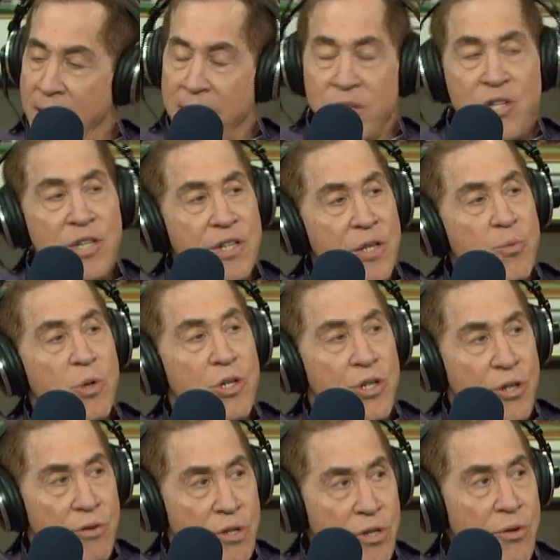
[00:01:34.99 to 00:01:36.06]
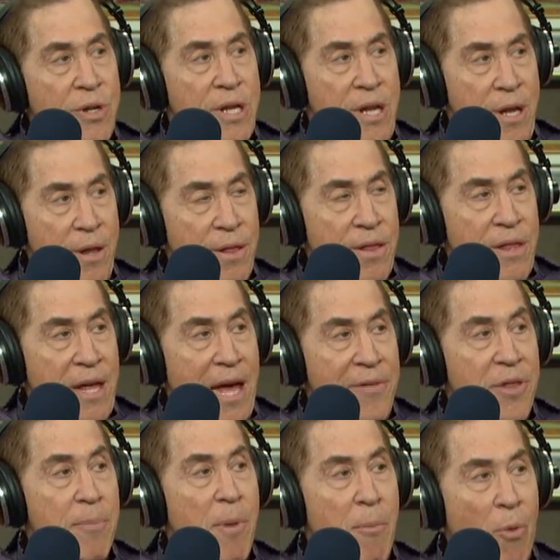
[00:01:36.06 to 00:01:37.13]
She said, Would you do Keith
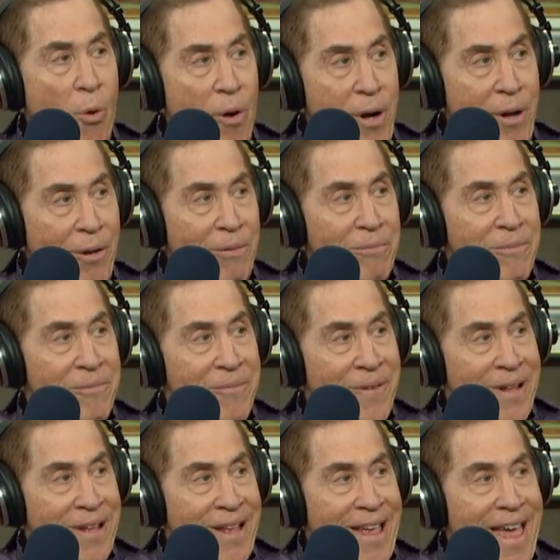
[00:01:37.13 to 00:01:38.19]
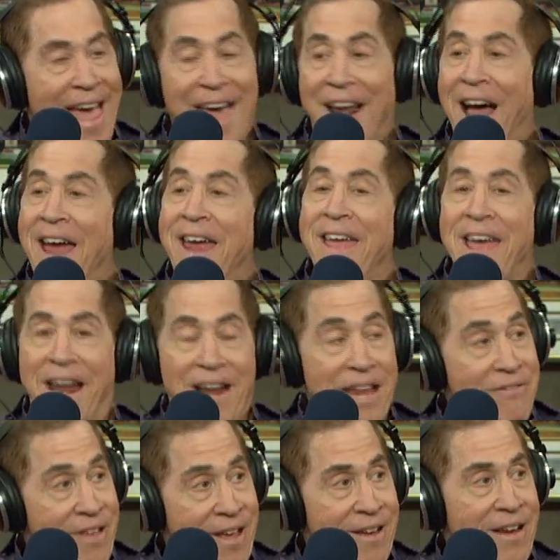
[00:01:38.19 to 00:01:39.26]
at the memorial? and I and I
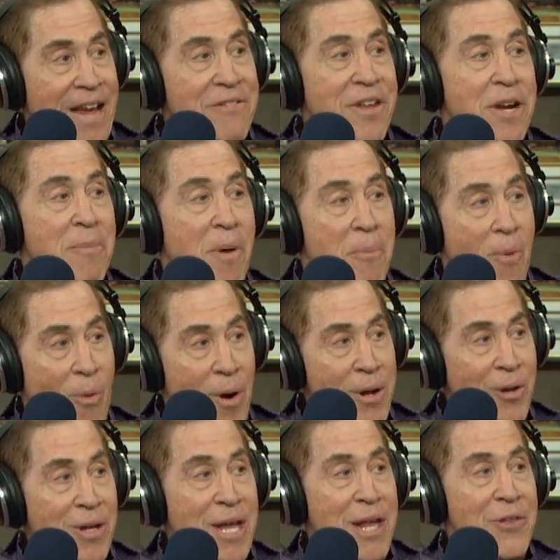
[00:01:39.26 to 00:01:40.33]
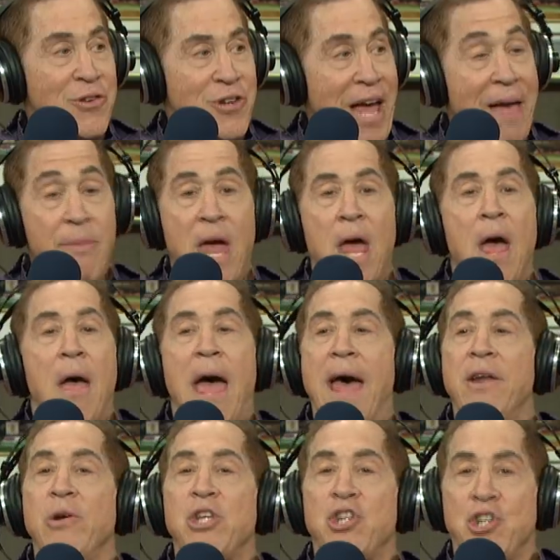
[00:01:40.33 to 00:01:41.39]
did. I did a memorial Keith, wow. and,
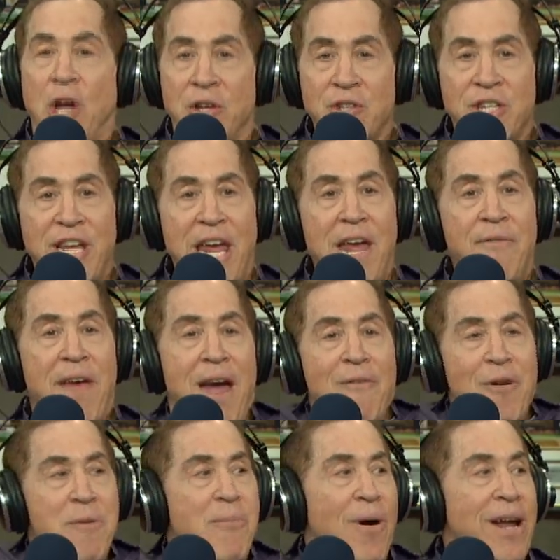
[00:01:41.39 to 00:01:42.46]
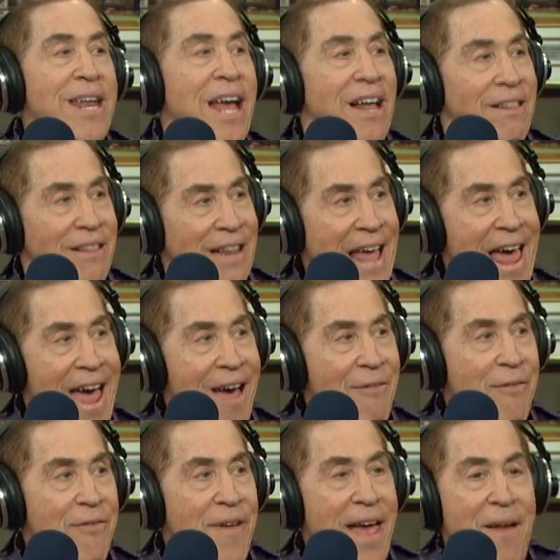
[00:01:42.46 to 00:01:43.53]
and, it just gave everybody a
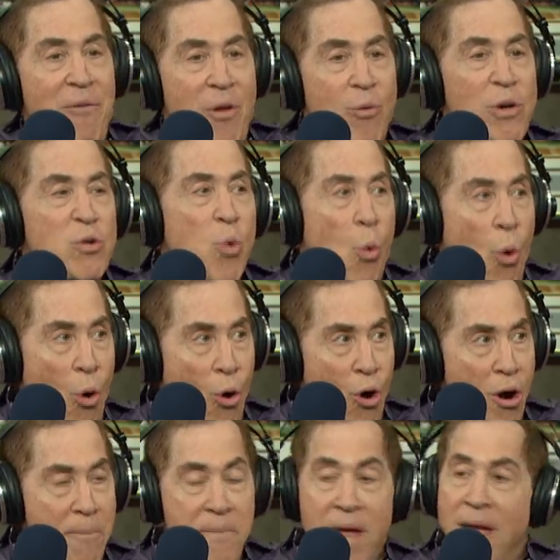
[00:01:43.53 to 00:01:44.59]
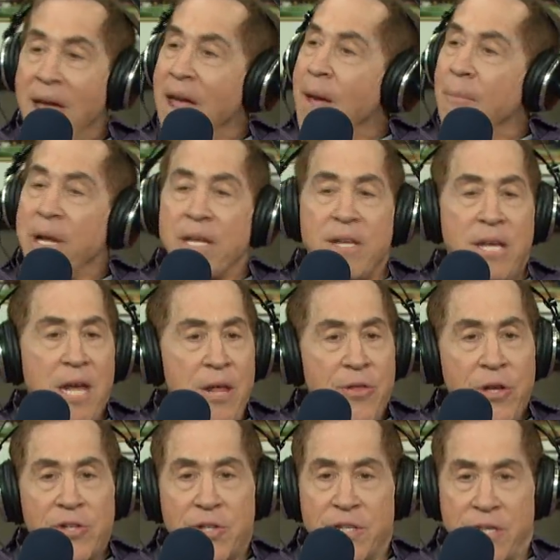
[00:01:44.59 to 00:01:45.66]
laugh, and it was warm. But
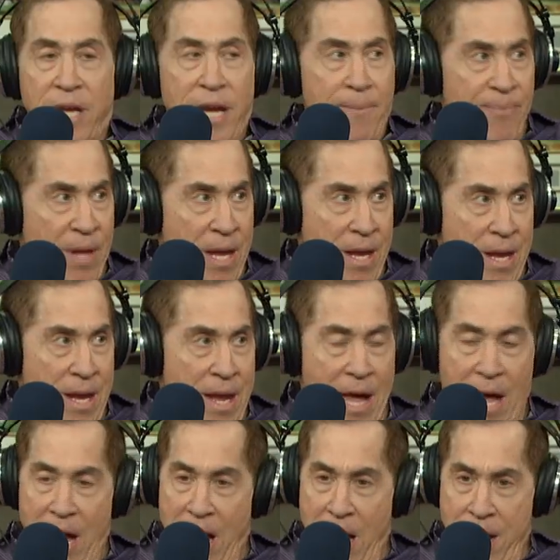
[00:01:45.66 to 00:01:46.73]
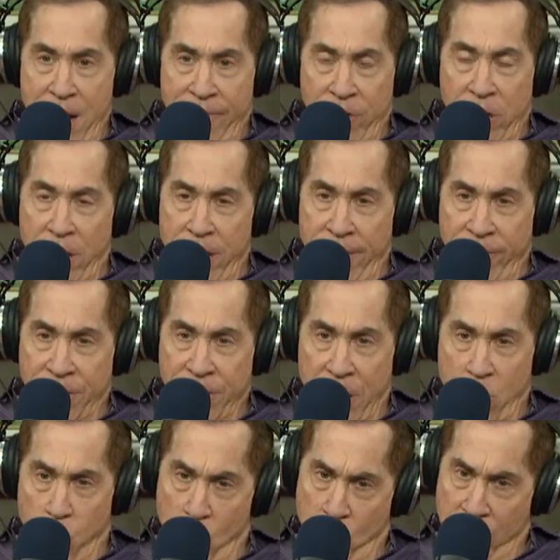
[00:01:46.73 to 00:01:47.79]
Keith used That's to say, "Pressure, Roy." I never, I never
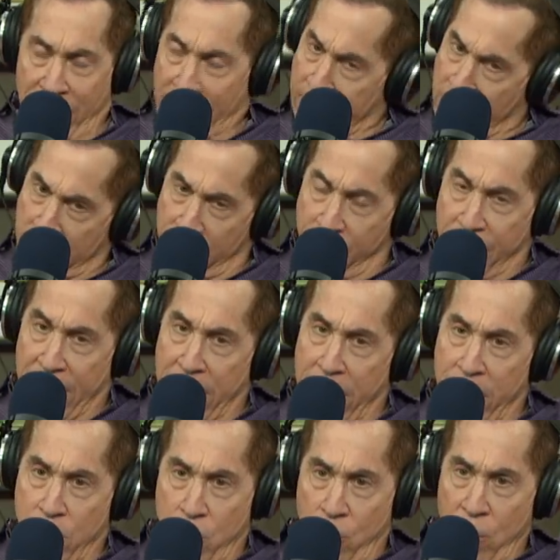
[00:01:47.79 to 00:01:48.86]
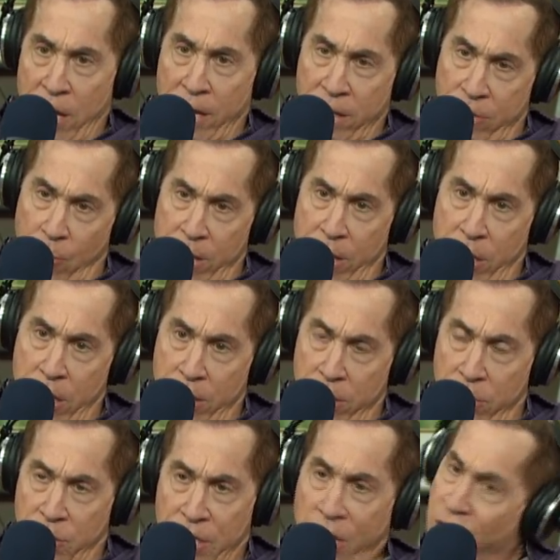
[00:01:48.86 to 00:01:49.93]
said "Whoa, Nelly," but I do like the way that he
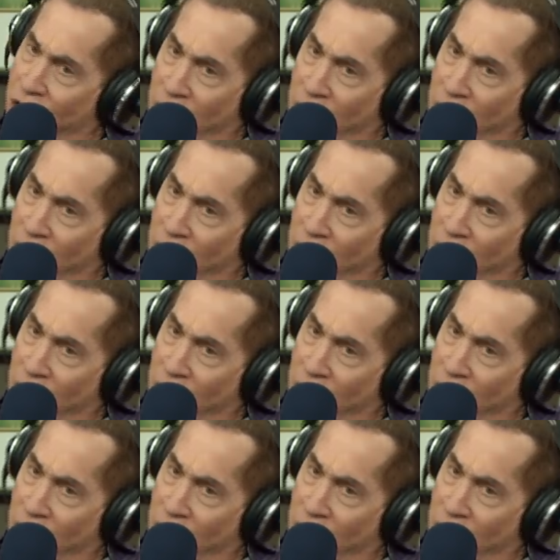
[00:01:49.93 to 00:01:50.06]
does Keith